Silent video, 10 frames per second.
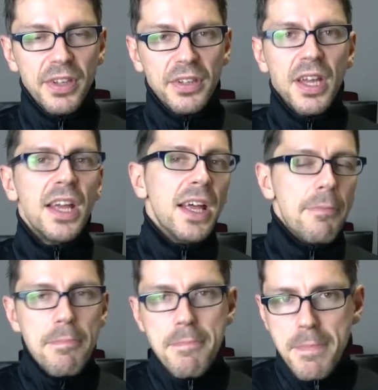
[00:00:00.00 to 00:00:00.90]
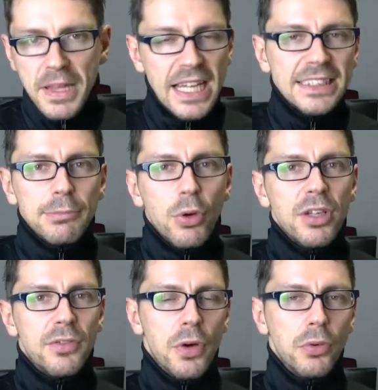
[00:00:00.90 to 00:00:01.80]
it, get them on
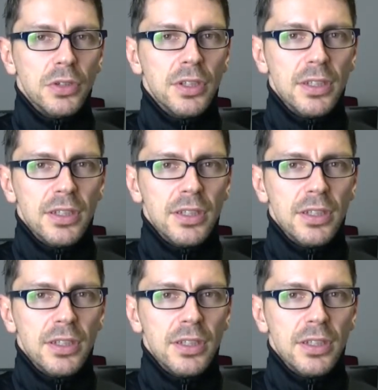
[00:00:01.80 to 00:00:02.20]
the phone.